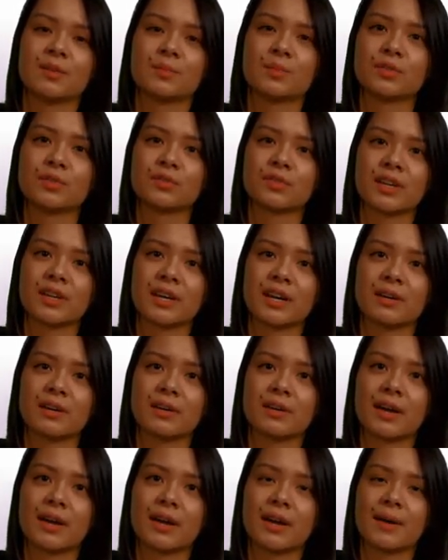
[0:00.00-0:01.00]

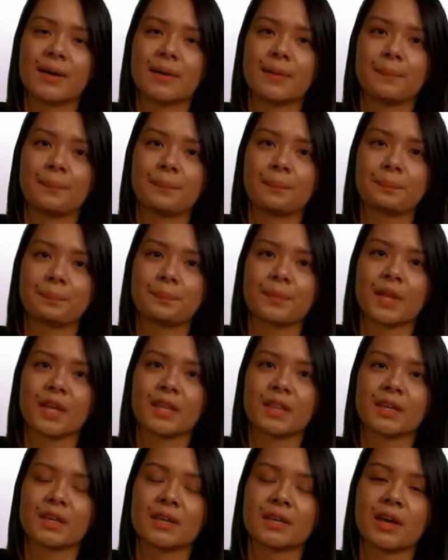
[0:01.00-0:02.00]

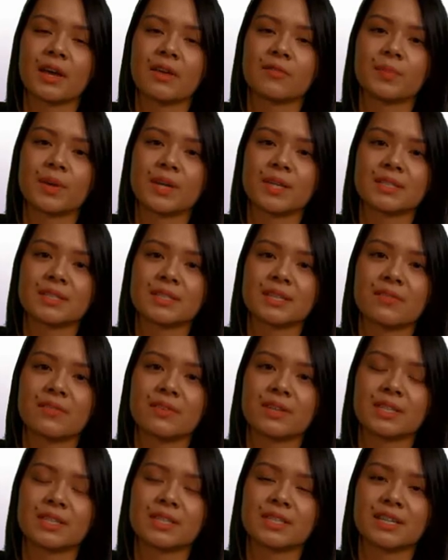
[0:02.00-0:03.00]
Buvidal, there have been
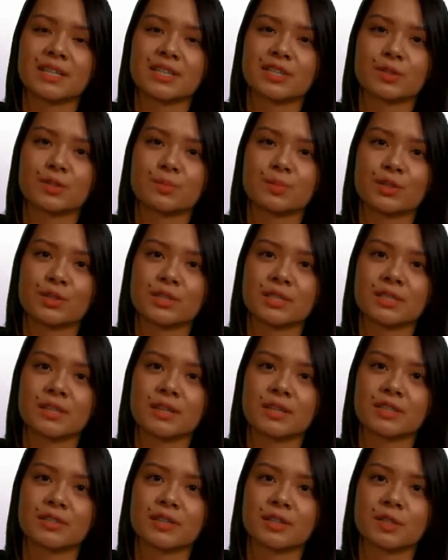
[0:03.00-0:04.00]
7 international
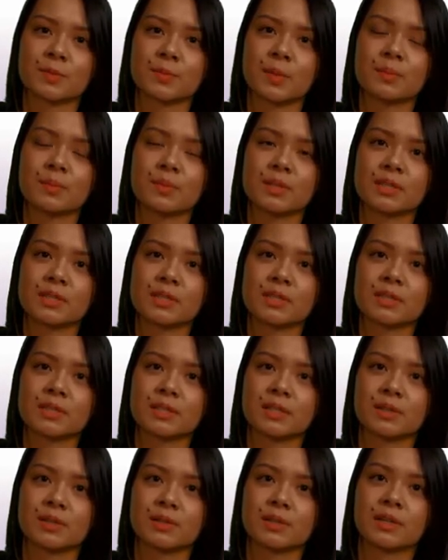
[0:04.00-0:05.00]
multi-site trials published,
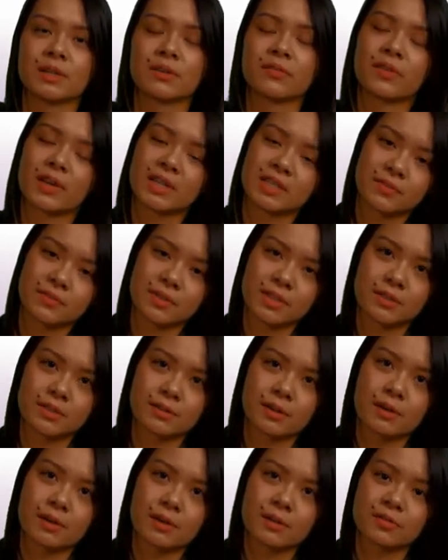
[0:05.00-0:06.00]
including a phase 3
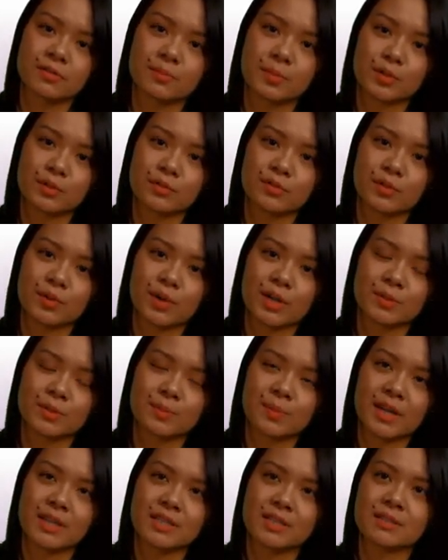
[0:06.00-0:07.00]
trial of more than 400
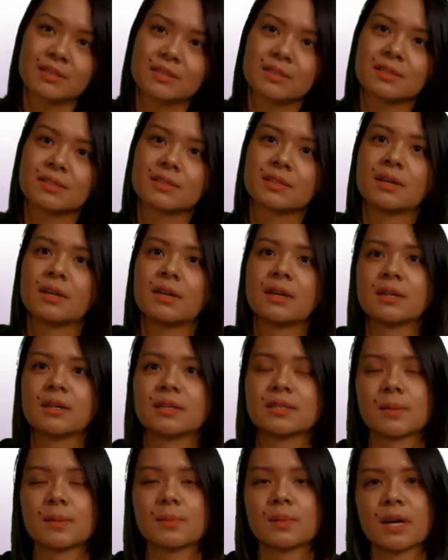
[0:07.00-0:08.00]
patients.
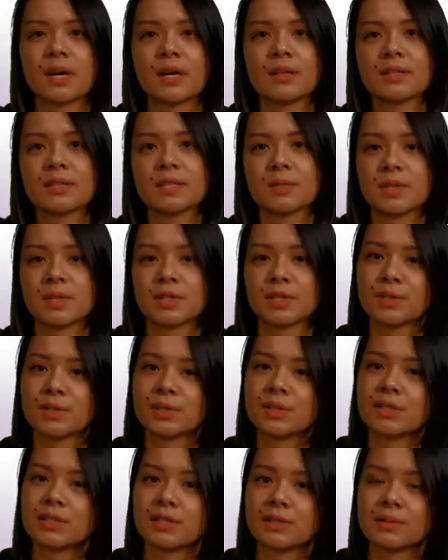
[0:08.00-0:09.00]
Sublocade, there's been 2
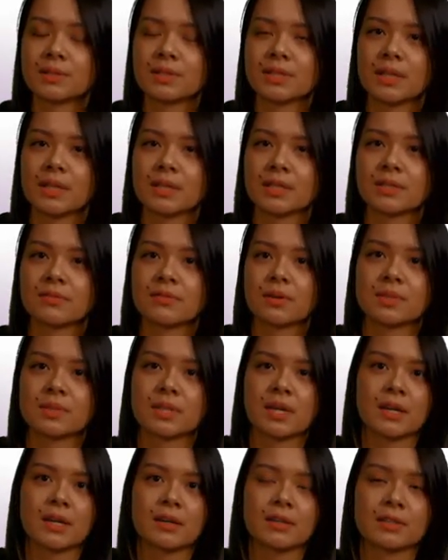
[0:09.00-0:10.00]
clinical studies of up
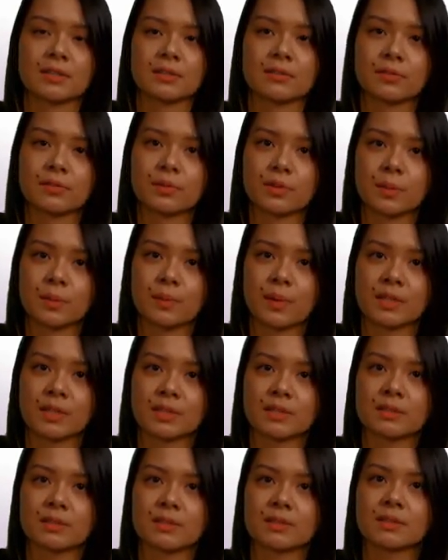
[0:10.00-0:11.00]
to 840
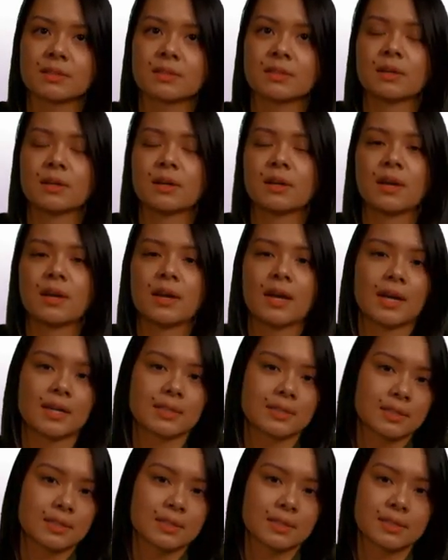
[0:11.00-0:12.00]
patients.
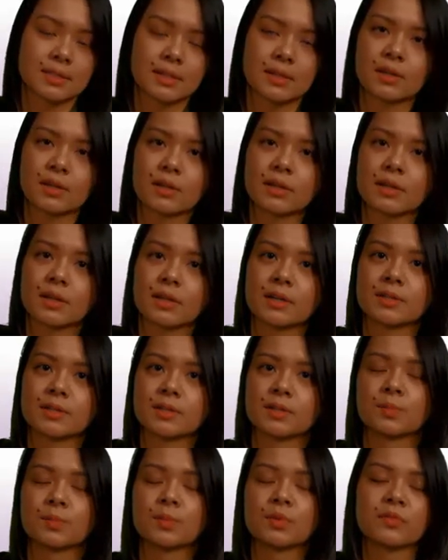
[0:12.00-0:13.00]
As I said earlier,
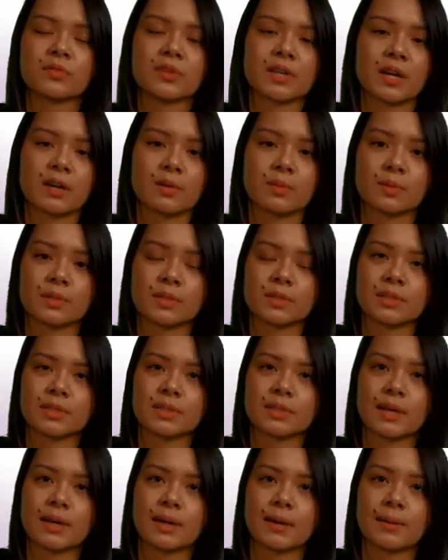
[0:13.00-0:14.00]
so Buvidal was